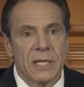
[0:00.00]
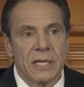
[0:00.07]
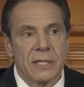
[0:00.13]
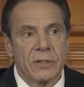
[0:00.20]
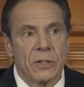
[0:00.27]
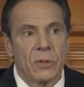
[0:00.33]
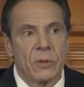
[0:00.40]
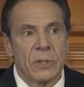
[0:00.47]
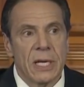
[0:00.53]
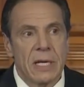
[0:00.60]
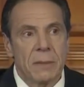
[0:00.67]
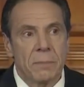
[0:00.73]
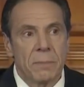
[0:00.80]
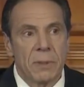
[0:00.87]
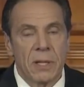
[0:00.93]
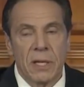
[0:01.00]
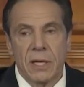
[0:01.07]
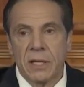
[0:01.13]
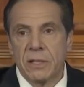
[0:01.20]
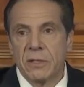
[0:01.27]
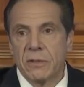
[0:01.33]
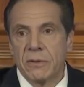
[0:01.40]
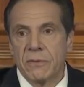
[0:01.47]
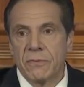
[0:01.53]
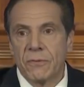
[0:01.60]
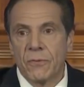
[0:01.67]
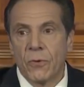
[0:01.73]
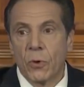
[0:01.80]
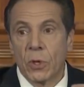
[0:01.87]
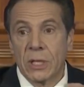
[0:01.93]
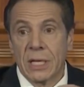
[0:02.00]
they can donate blood for